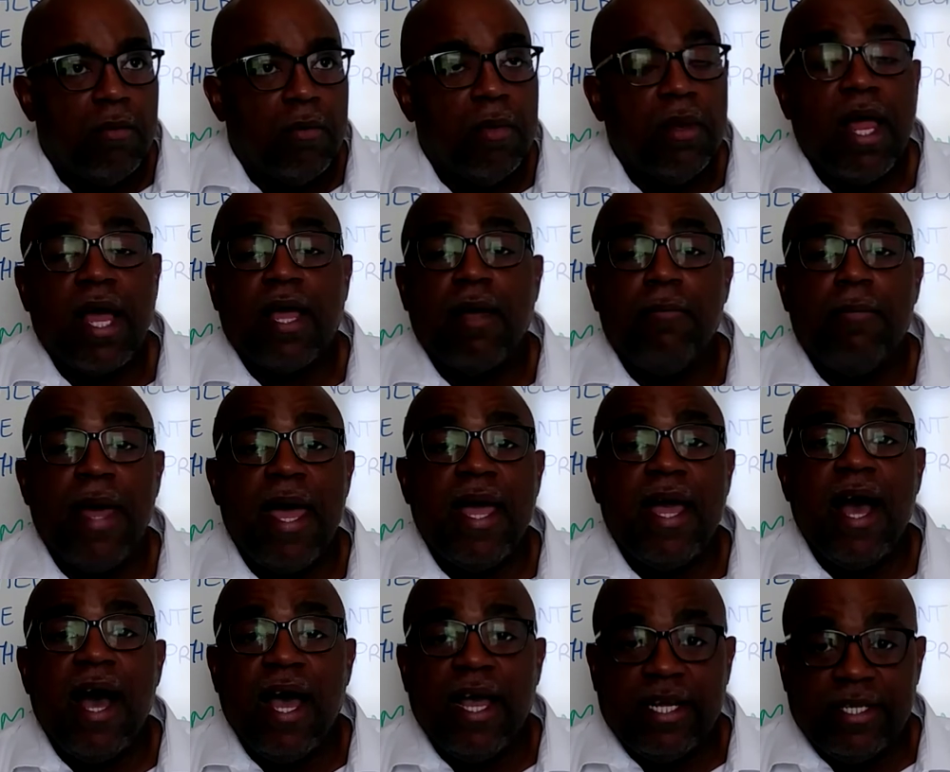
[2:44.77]
like a bank
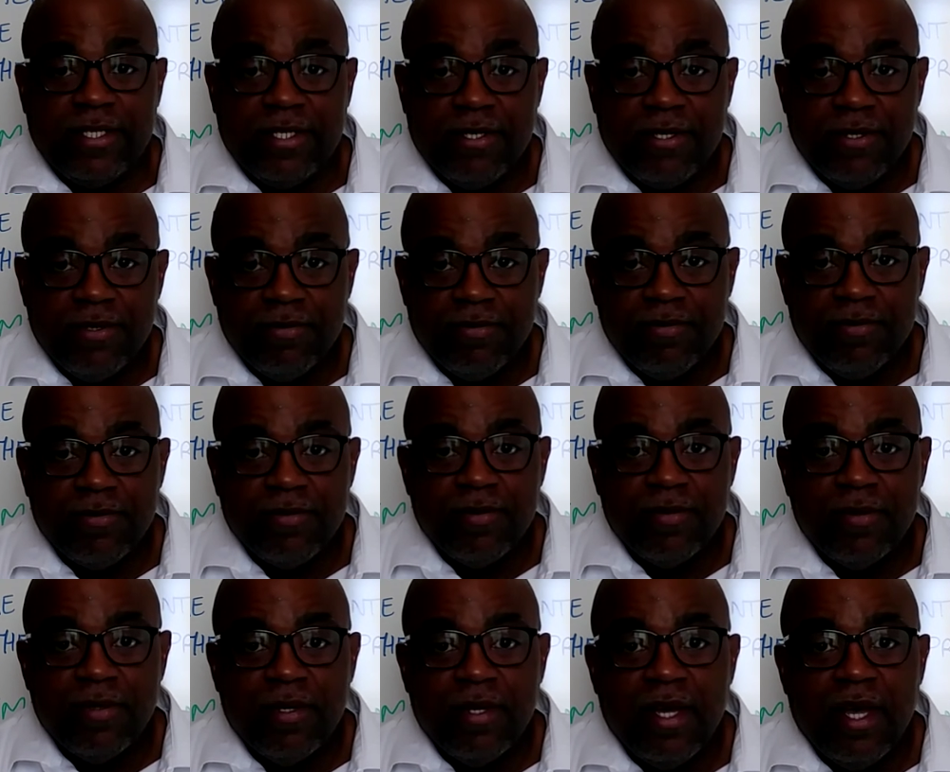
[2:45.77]
heist,
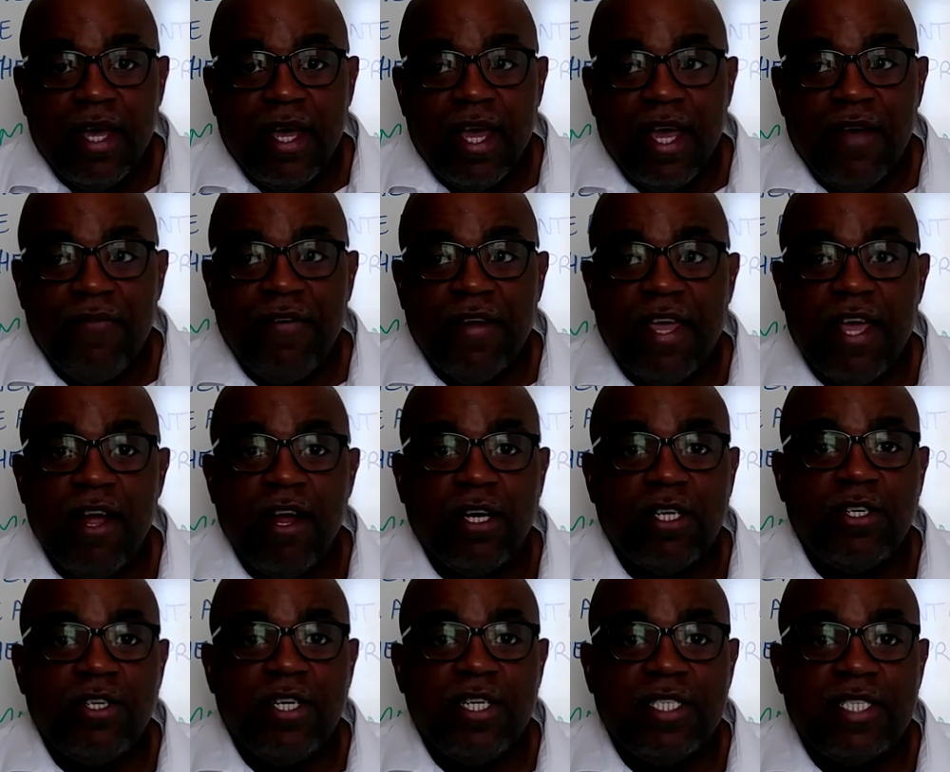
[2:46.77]
if a
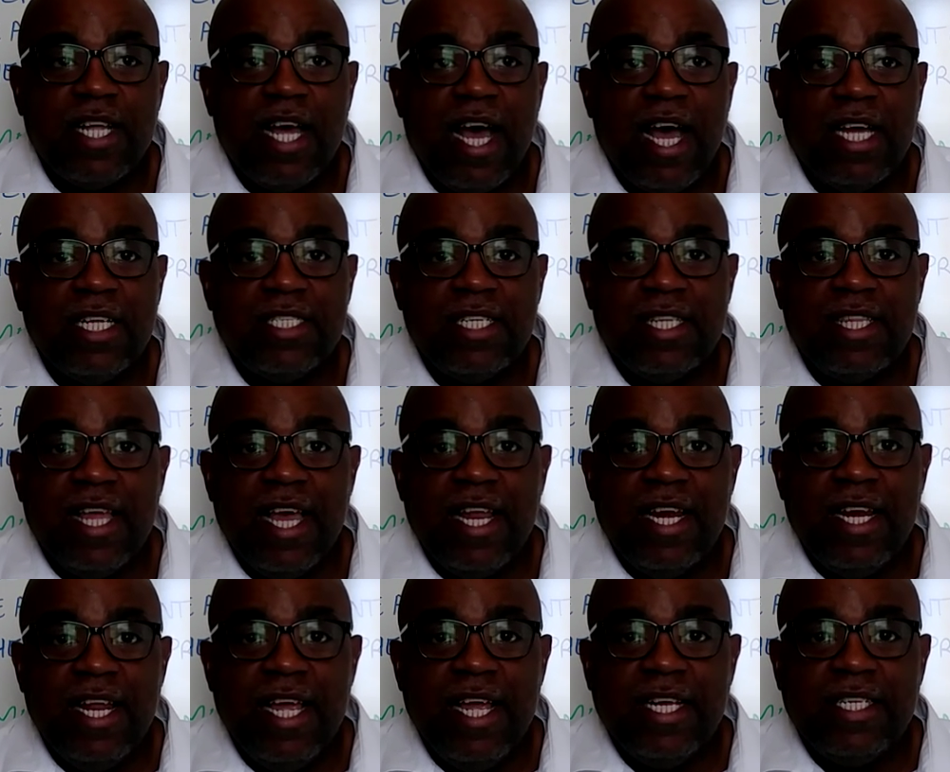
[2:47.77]
character decides that they
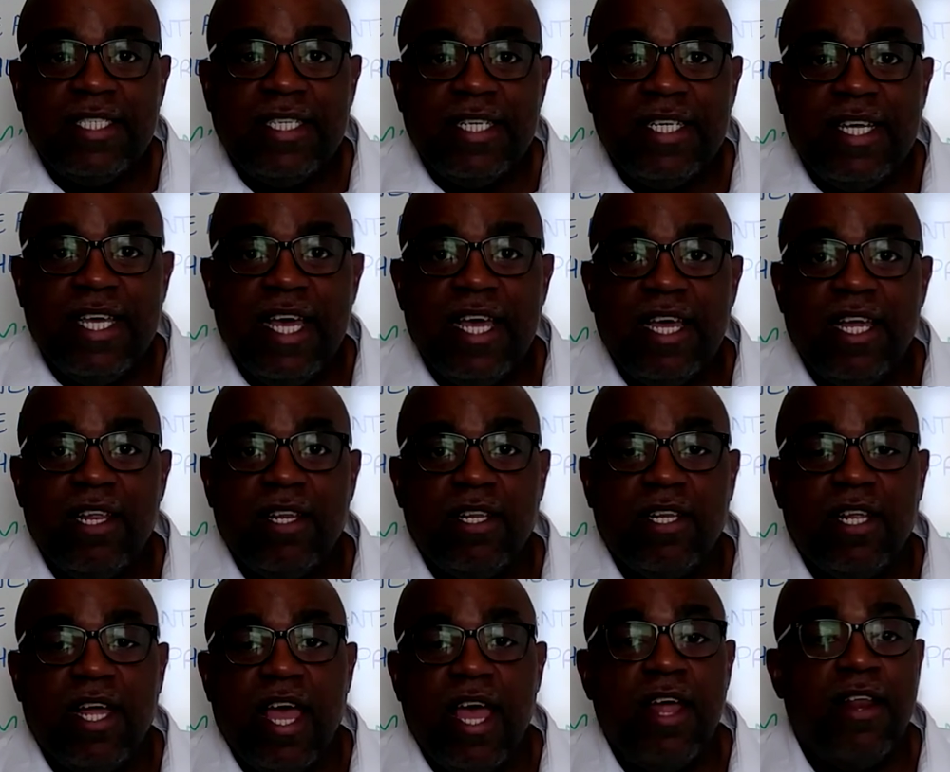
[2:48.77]
need to get
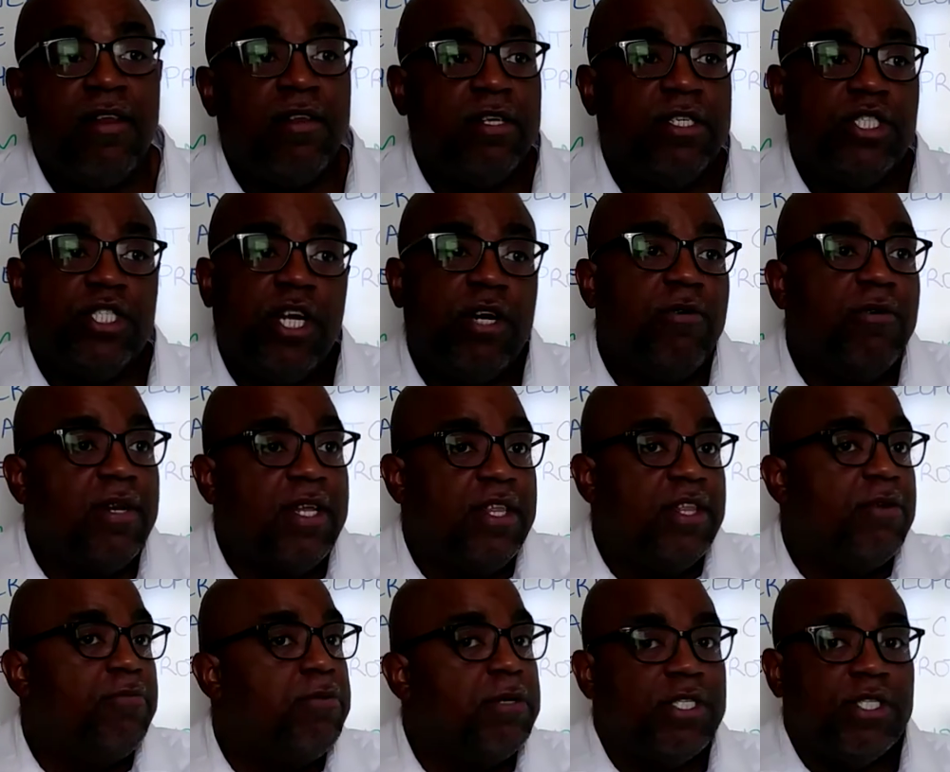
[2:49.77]
and generally
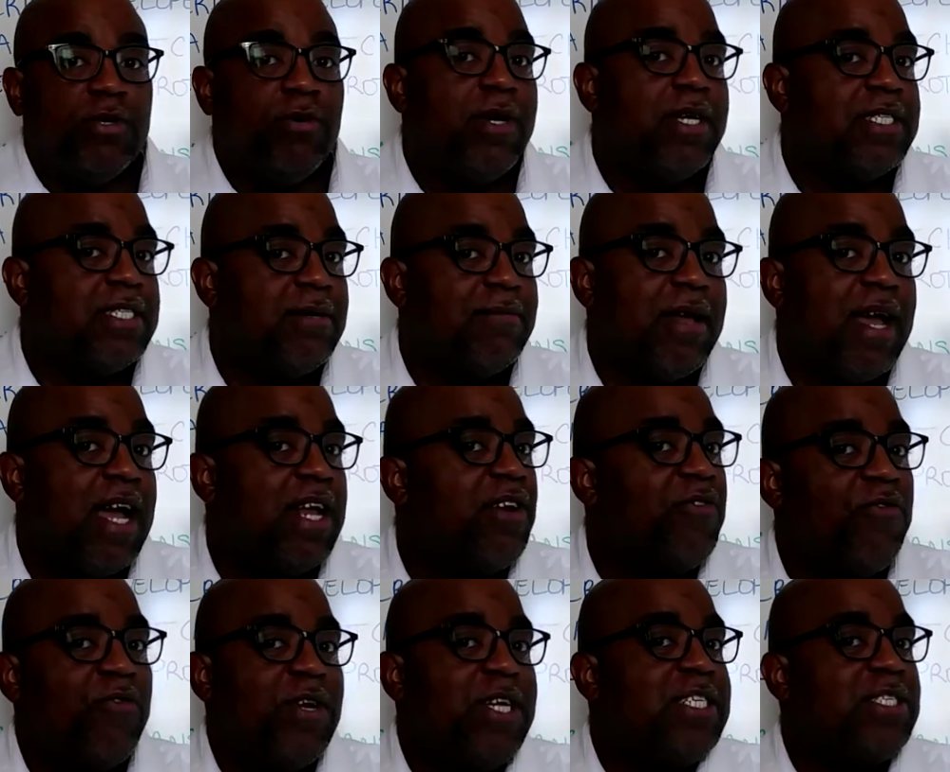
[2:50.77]
they're pursuing some kind
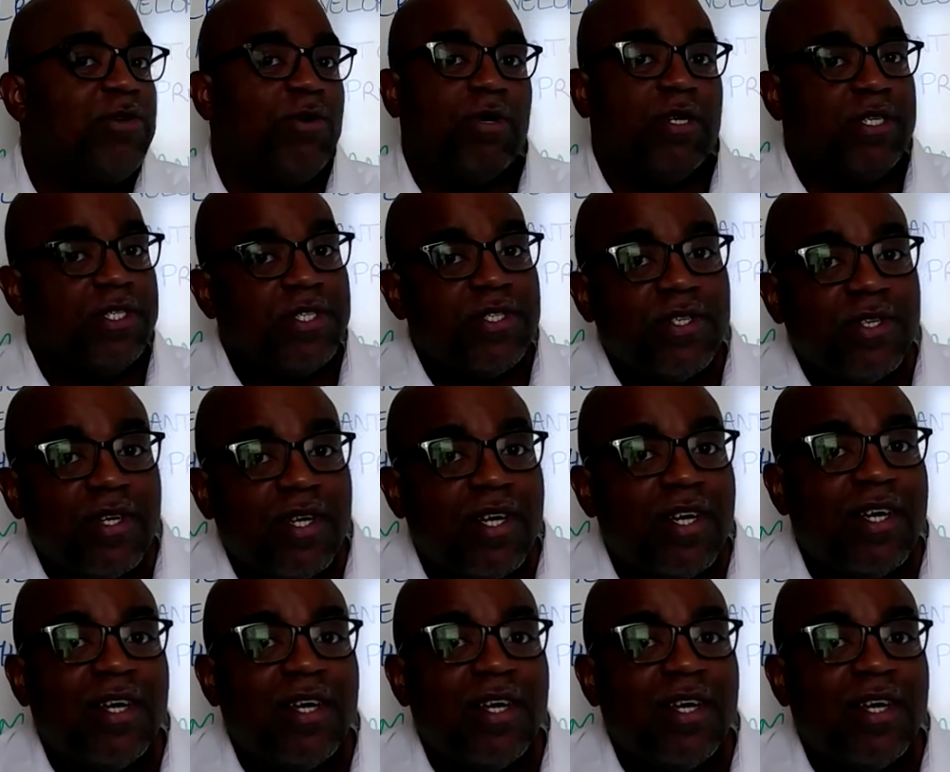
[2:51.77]
of resource.